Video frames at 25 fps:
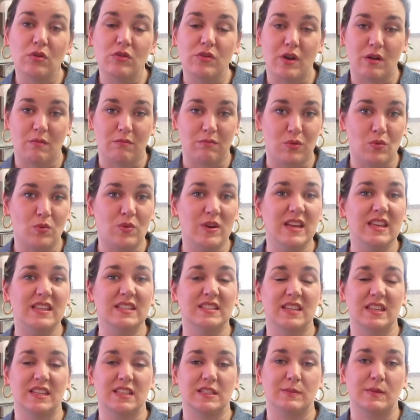They're boys.
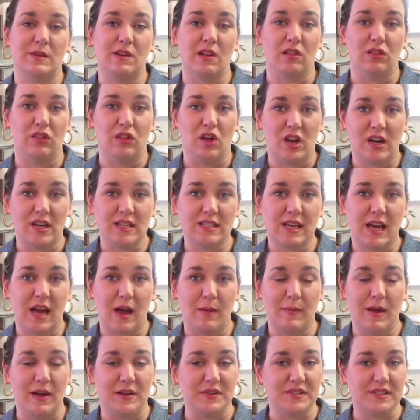They spend a lot of
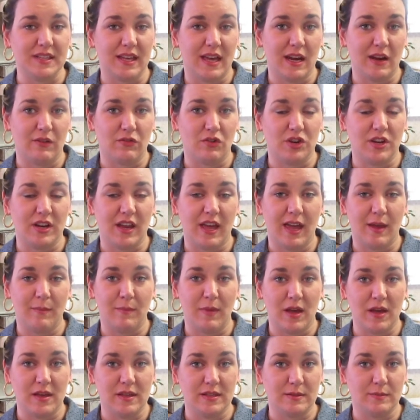time outside every day.
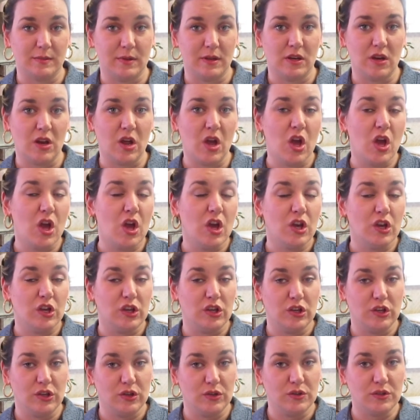My husband
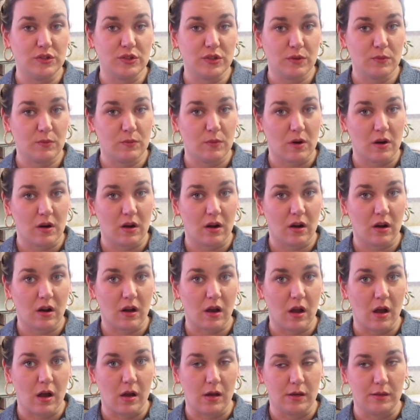used to work
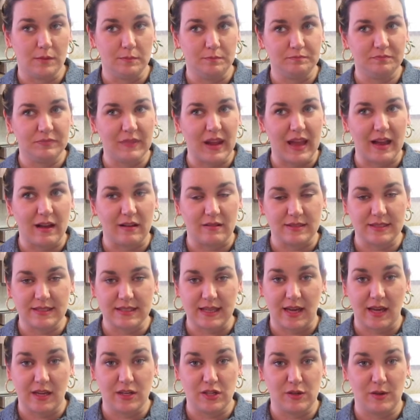
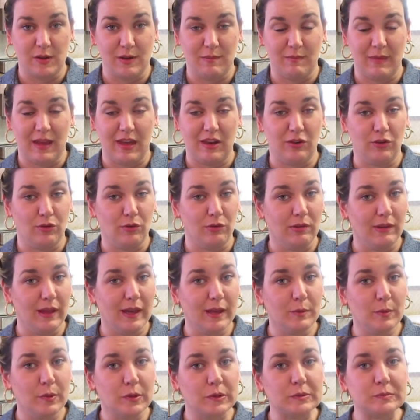outside doing manual
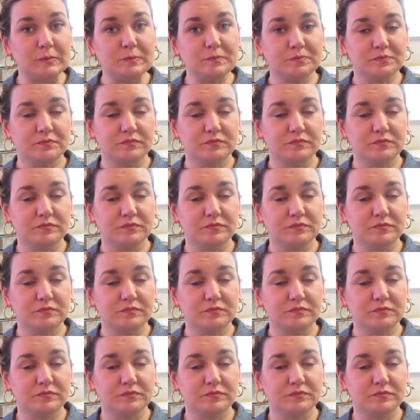labor.